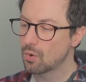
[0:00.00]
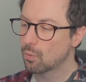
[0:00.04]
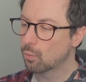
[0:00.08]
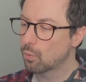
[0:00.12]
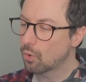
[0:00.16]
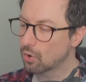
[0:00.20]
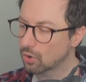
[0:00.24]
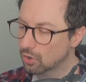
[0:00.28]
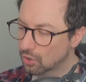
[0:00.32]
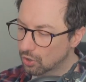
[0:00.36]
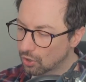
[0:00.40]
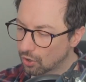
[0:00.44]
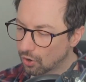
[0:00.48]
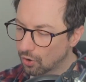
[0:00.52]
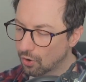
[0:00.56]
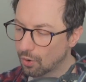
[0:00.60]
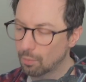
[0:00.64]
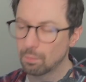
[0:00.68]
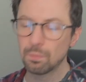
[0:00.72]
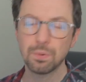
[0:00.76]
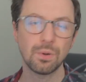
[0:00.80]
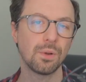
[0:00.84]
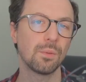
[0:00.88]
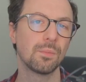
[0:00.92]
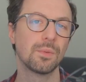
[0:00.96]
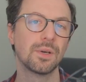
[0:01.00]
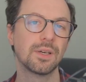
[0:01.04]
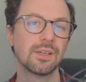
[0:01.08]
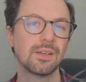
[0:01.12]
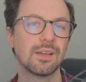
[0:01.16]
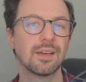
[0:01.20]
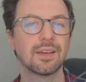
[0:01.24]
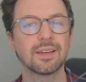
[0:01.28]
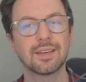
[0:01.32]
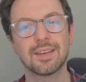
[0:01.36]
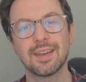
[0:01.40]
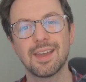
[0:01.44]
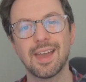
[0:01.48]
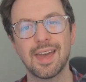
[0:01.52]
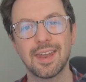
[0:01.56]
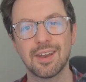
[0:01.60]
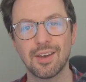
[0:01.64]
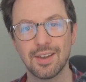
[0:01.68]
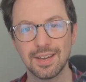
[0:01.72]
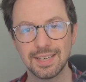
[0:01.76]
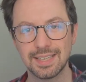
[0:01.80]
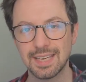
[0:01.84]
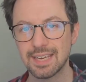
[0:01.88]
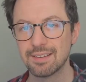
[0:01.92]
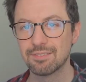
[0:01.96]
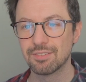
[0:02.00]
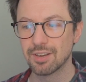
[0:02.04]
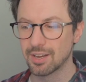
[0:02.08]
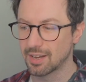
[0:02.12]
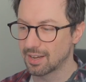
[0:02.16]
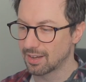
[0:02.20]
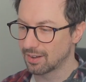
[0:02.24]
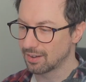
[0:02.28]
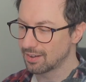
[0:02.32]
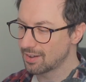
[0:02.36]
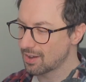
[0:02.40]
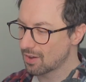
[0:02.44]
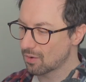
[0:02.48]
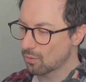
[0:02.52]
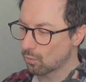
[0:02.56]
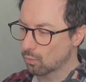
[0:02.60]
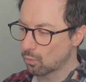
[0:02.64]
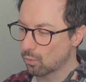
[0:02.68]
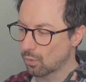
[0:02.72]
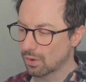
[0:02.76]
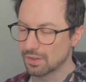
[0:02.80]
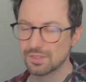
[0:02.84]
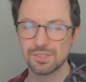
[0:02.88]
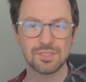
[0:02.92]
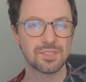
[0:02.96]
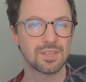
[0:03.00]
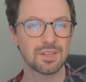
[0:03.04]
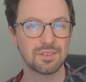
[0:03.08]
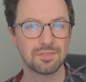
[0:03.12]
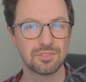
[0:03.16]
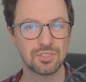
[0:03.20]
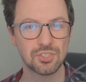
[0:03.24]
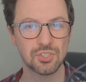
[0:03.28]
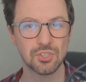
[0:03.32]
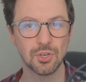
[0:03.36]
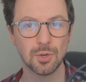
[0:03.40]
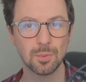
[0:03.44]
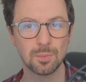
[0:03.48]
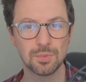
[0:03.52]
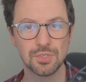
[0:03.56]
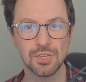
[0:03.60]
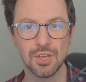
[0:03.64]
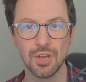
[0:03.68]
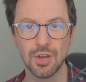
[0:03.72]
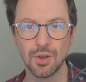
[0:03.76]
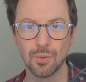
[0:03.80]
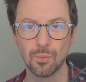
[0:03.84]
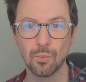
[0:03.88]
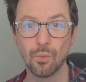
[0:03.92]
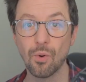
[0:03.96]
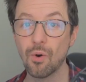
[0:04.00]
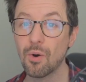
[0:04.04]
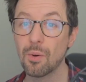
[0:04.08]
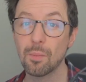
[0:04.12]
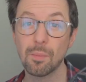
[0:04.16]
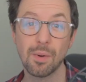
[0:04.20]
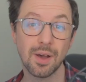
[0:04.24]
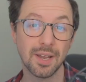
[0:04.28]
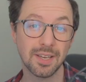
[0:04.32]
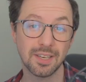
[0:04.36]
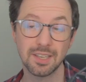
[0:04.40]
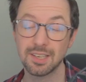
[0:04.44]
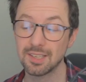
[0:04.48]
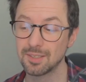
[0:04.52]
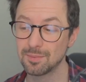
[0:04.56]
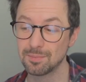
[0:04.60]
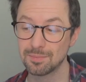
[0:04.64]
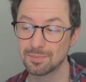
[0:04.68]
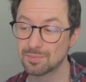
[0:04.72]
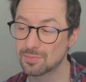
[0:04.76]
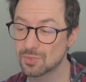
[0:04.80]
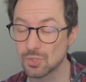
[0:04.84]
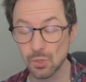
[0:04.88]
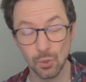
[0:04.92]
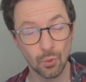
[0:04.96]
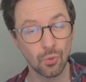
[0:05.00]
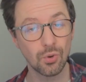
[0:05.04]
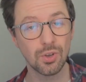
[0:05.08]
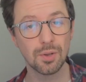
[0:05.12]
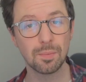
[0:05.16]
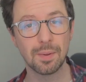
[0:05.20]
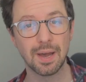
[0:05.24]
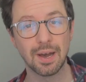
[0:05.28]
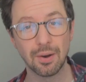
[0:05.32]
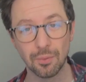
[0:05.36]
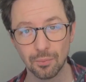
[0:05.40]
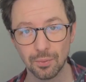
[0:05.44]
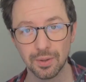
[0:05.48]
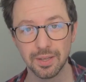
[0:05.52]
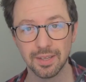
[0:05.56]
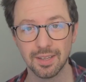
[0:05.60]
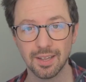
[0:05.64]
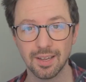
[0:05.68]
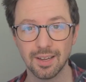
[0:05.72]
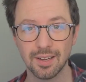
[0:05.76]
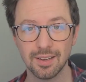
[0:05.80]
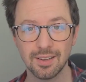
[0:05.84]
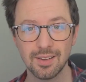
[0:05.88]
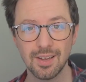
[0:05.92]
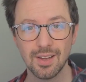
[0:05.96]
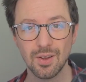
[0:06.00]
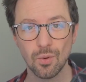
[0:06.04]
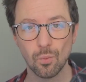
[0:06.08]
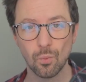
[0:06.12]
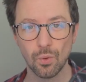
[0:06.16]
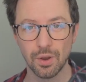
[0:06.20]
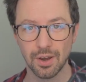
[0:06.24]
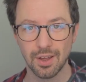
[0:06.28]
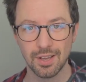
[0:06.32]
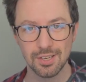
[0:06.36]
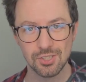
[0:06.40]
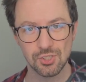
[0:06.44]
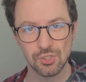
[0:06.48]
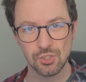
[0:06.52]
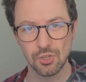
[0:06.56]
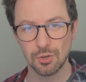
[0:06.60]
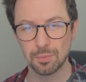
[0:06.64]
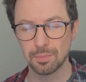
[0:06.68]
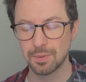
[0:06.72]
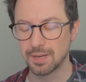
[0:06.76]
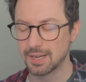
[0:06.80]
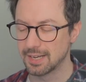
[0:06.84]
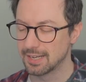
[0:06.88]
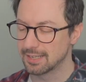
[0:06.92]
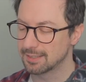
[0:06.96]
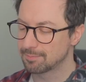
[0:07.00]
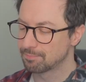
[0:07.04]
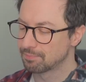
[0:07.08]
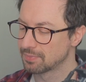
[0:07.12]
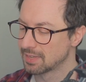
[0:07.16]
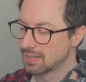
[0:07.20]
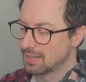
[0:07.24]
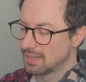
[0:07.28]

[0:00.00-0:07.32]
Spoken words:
What compliment can I give her once I've stopped her? What am I going to talk about with her when I stop her?